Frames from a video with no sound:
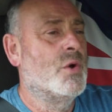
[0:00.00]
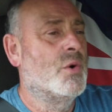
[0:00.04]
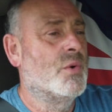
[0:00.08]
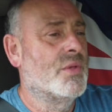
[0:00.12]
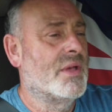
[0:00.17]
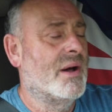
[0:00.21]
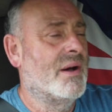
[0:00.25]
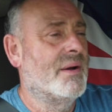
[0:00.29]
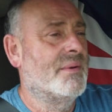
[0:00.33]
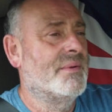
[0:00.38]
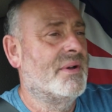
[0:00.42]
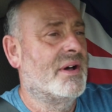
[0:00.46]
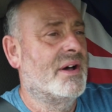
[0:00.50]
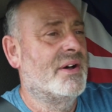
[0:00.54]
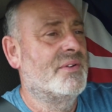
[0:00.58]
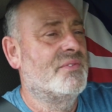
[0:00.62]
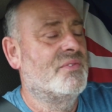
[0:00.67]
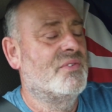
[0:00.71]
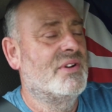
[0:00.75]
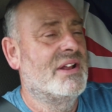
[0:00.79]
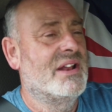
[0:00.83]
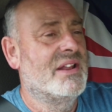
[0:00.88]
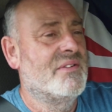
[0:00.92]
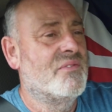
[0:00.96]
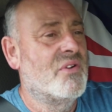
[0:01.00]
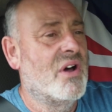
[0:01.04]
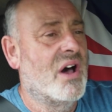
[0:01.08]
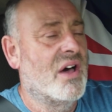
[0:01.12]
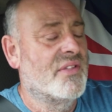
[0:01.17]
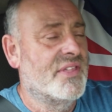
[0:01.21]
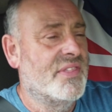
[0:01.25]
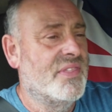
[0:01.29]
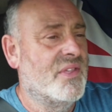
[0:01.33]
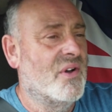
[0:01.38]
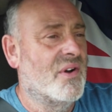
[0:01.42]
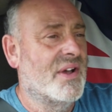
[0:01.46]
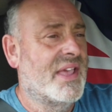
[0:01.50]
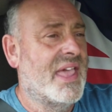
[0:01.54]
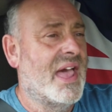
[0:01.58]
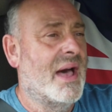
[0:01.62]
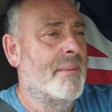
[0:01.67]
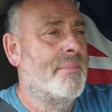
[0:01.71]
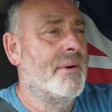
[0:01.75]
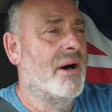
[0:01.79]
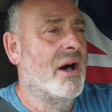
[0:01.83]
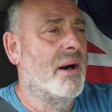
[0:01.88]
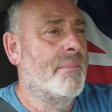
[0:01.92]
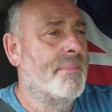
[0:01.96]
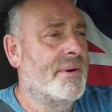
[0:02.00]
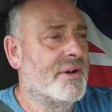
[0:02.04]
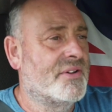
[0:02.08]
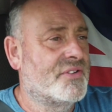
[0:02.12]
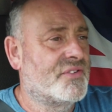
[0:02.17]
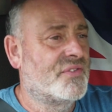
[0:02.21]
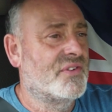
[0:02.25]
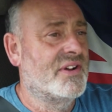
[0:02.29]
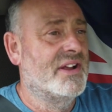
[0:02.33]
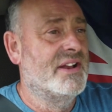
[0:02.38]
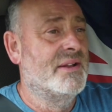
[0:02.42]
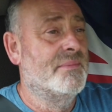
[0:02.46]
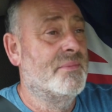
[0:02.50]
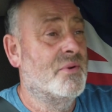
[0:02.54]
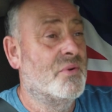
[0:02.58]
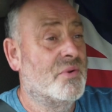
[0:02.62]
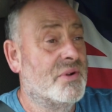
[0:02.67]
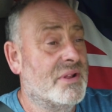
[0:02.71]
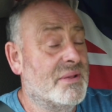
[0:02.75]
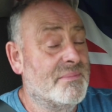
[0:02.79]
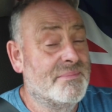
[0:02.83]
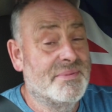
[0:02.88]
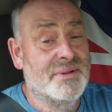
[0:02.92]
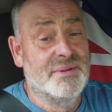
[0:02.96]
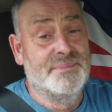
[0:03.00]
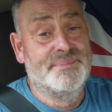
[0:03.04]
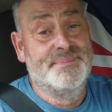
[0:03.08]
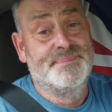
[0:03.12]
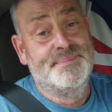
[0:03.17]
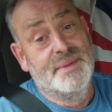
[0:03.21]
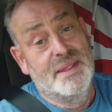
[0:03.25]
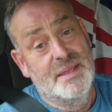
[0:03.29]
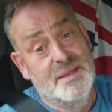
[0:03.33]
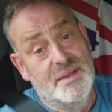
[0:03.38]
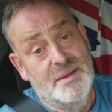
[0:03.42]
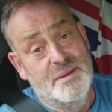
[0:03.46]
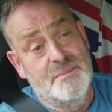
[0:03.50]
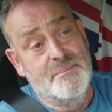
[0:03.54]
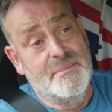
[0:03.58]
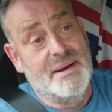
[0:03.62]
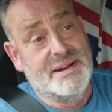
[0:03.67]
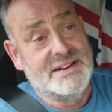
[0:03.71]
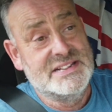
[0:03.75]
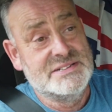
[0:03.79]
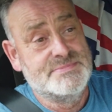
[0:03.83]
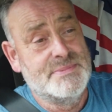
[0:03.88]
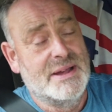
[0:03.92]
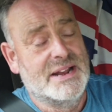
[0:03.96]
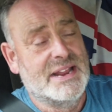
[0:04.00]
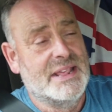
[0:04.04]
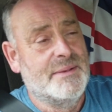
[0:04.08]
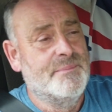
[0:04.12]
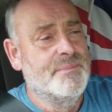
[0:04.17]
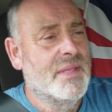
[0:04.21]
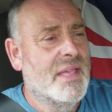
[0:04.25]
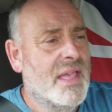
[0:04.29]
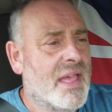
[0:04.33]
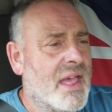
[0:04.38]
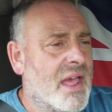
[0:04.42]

although I'd really rather not get up at past three in the morning, but money's money.